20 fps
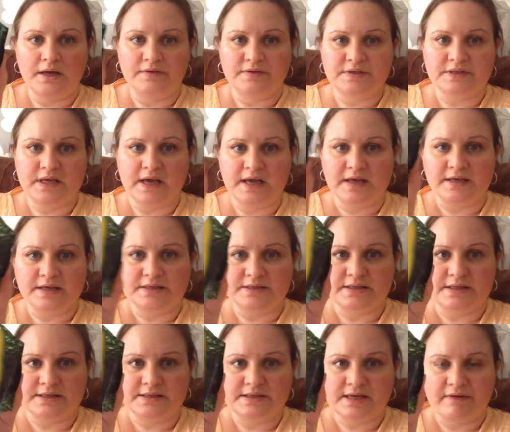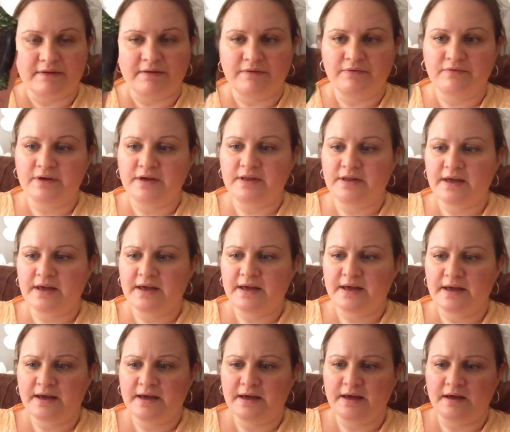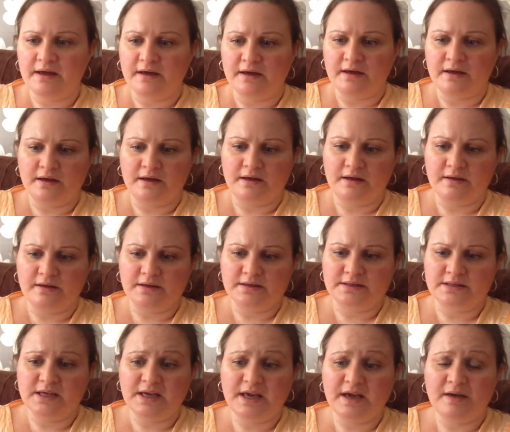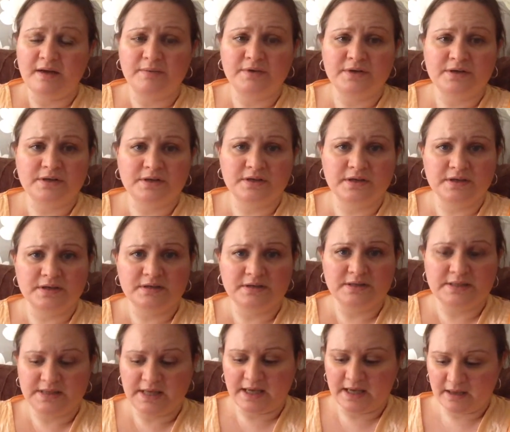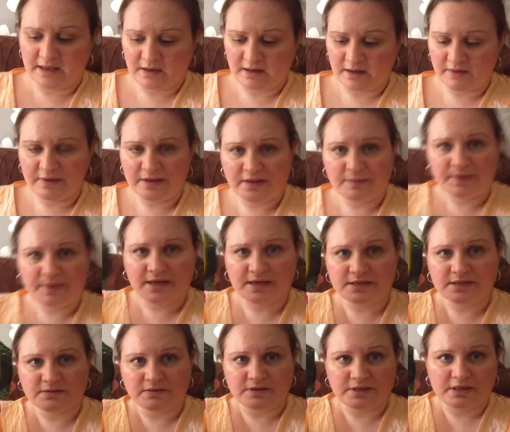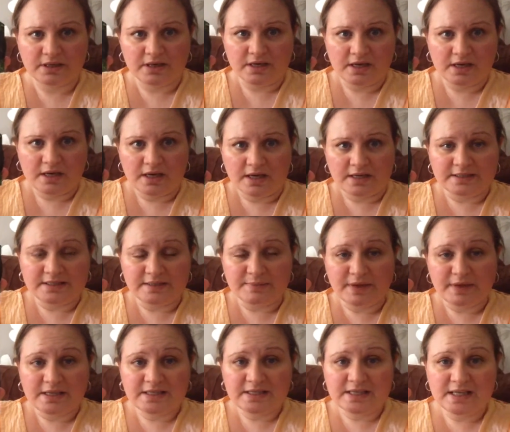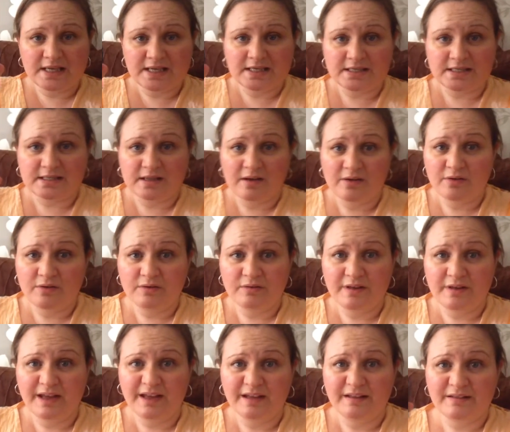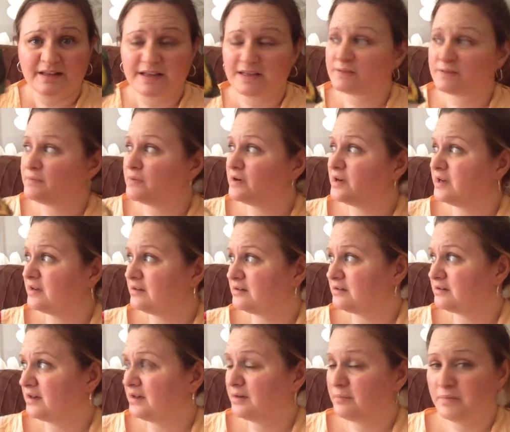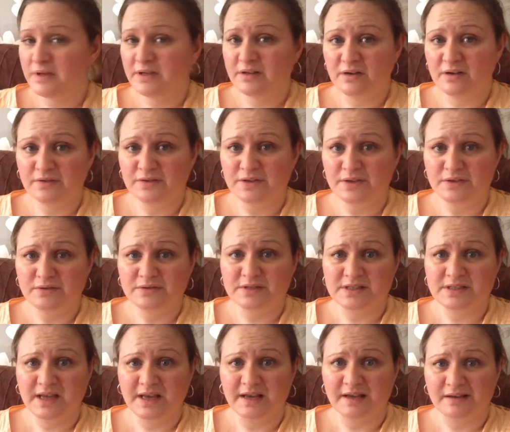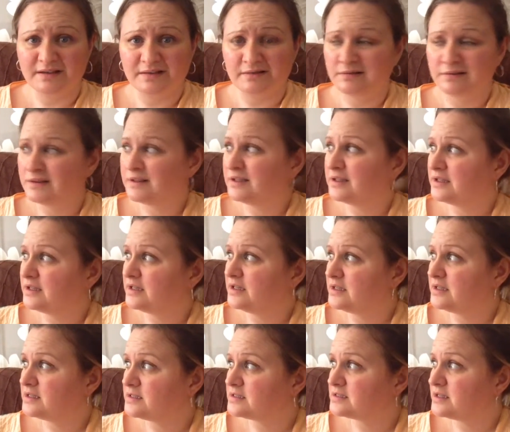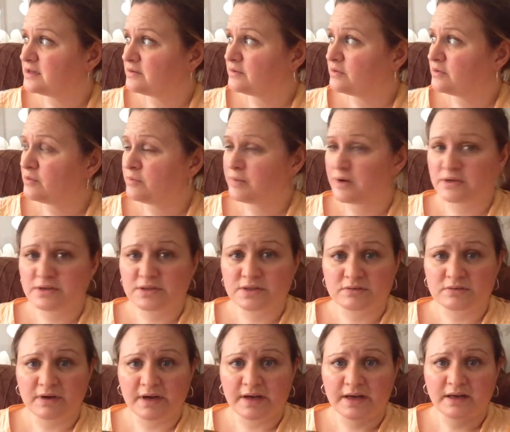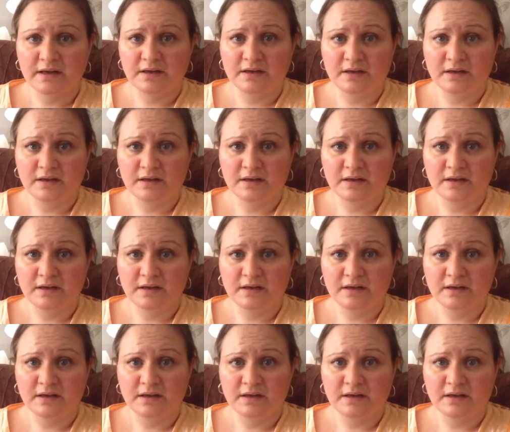obviously, yeah, you can see it's dairy-free there. So yeah, I'm just going to sit and kind of eat the pizza and dip it into this. So yeah, that's my kind of mid-afternoon snack. It's now 3:15.